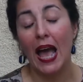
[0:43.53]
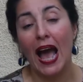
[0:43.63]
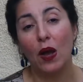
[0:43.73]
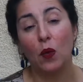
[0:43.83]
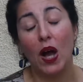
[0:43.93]

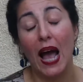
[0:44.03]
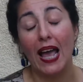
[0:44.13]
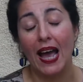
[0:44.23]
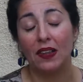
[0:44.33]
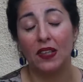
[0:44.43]
I
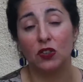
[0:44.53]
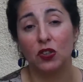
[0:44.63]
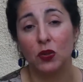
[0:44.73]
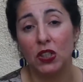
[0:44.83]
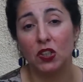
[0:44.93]
had a
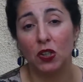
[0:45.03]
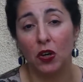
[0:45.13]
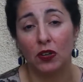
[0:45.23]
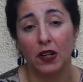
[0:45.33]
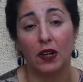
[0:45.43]
restriction
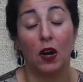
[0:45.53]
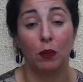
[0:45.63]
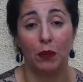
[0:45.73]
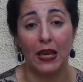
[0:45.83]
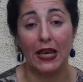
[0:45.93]
order
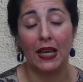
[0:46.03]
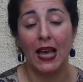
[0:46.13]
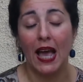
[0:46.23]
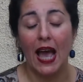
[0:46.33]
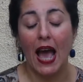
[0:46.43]
on me.
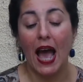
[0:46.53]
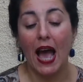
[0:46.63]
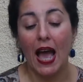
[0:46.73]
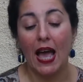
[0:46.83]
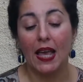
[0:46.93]

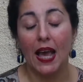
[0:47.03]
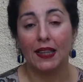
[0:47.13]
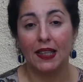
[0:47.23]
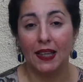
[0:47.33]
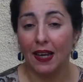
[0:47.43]
I
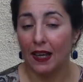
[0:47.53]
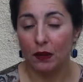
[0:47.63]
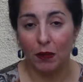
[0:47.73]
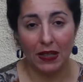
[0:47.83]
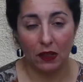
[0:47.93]
didn't get
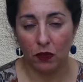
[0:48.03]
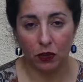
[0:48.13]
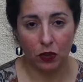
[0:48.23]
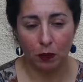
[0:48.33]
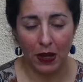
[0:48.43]
my
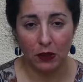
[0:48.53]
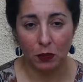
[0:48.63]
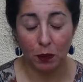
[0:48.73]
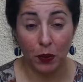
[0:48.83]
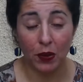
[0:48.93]
divorce
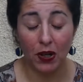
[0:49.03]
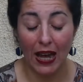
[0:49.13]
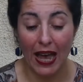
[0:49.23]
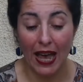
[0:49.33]
paper,